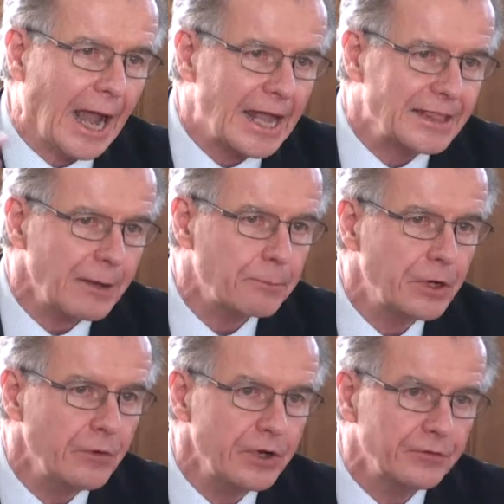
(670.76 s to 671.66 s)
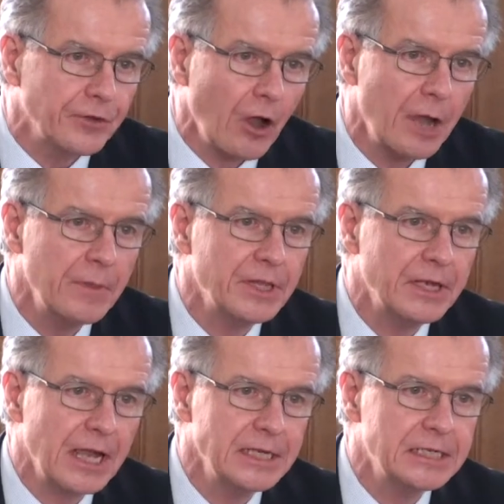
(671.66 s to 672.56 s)
at that period of time in
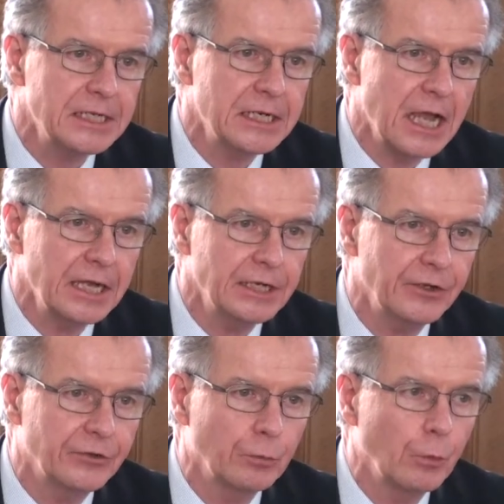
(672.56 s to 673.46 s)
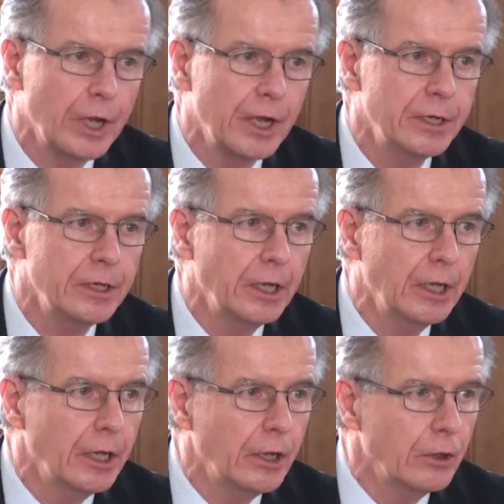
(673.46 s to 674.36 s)
the 1990s, when
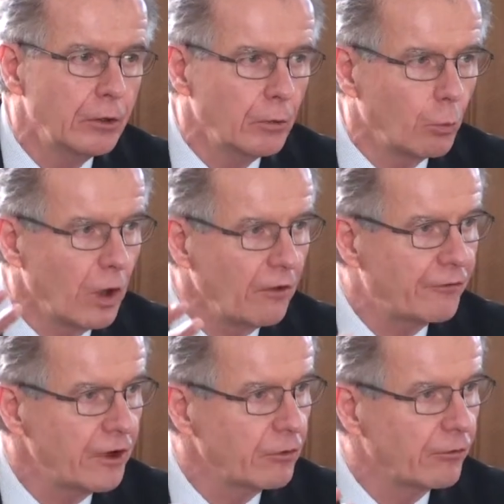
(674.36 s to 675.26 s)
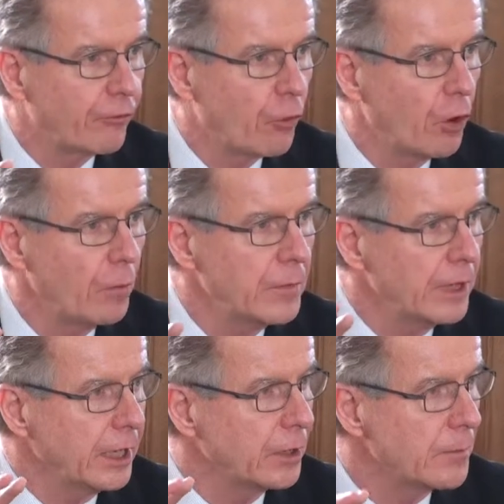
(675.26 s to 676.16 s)
welfare reform
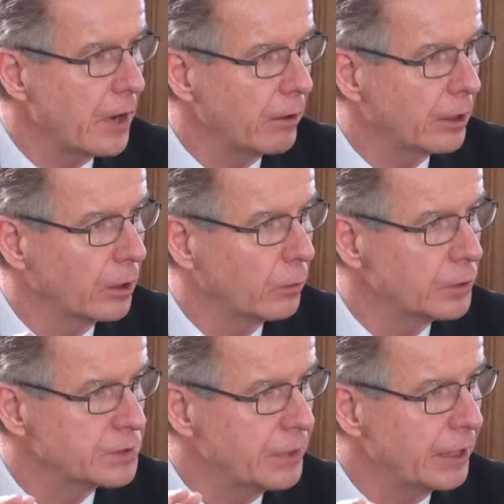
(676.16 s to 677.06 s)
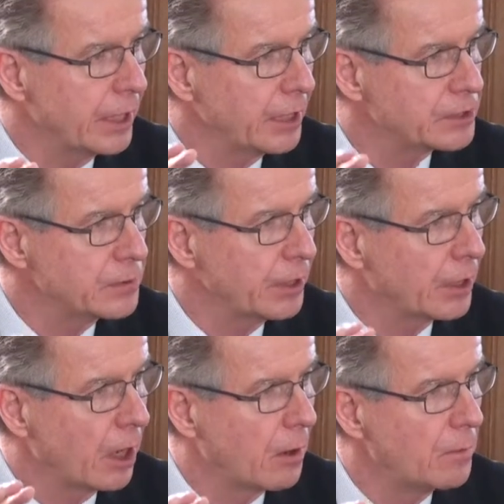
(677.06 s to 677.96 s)
in America was beginning to
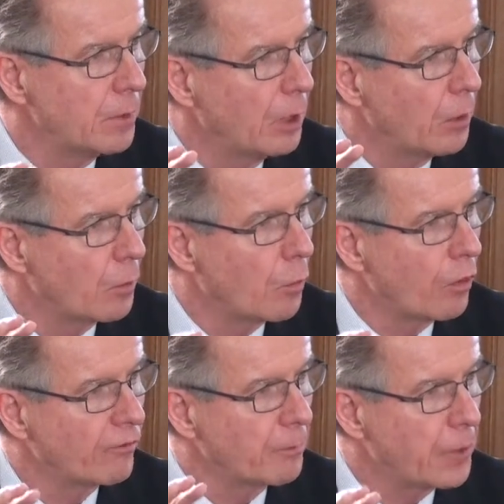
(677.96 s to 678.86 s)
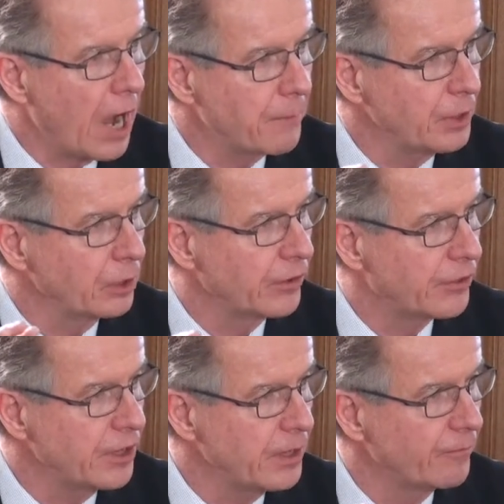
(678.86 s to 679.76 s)
become more of a popular
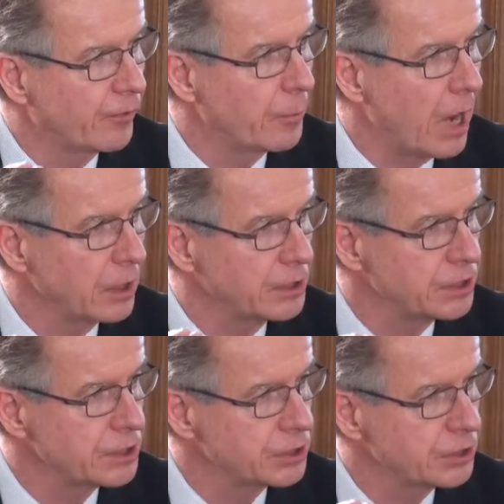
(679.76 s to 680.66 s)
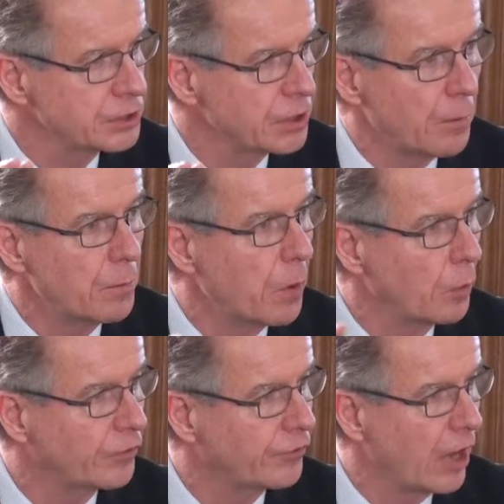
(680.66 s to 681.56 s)
theme for politicians on
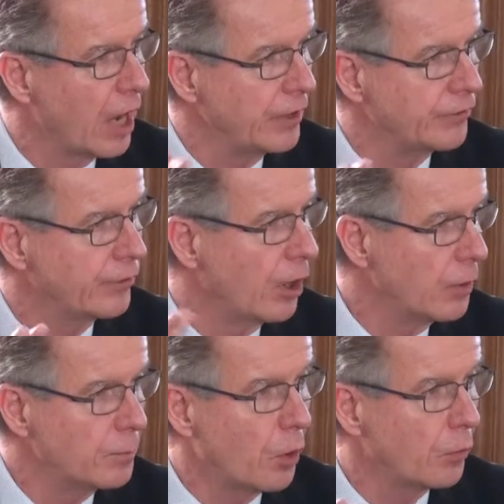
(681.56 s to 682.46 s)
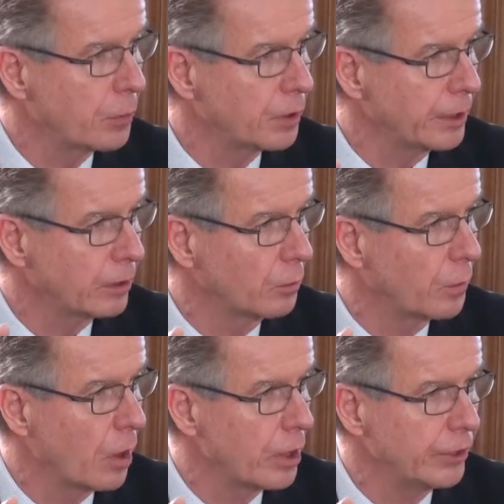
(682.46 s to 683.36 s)
both sides and both political
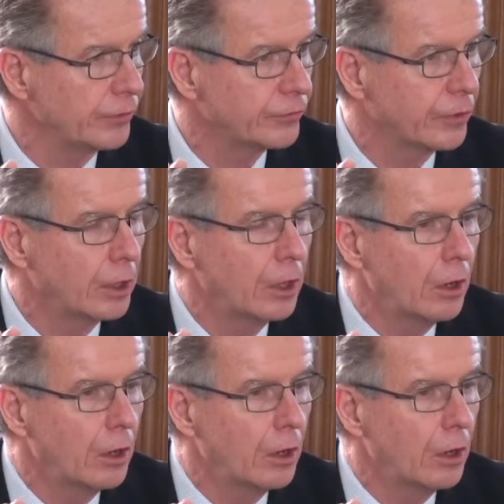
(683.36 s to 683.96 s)
parties,